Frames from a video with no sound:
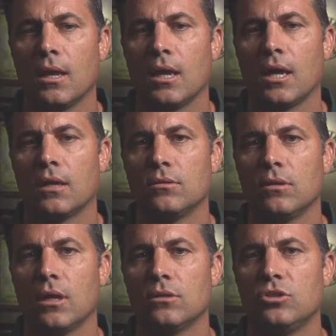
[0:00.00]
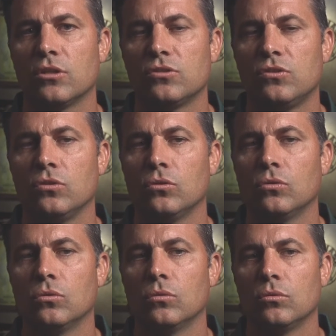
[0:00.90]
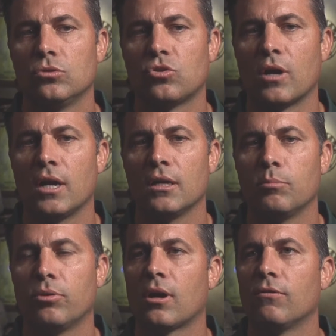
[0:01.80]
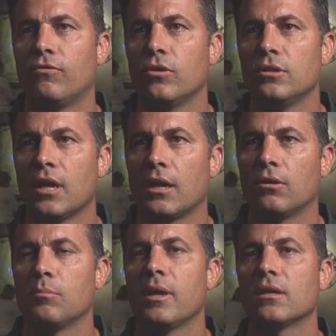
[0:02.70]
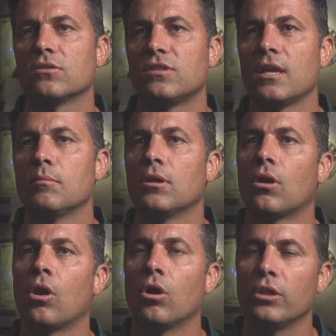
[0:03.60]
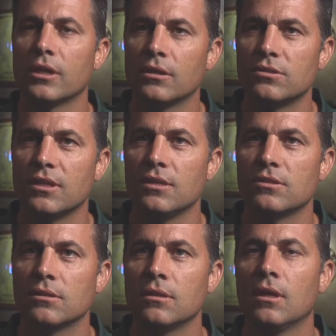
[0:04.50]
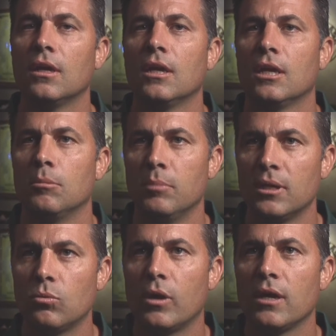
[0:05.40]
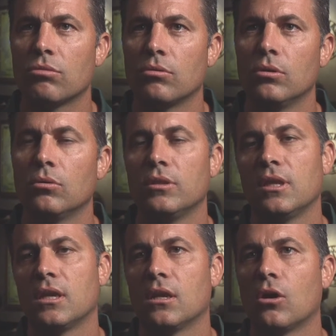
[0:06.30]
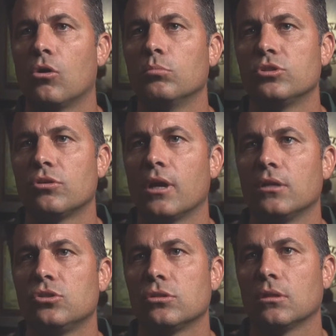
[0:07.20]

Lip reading: And just to try and put our foot down and make a statement early in the season, midway through, and then in the home stretch.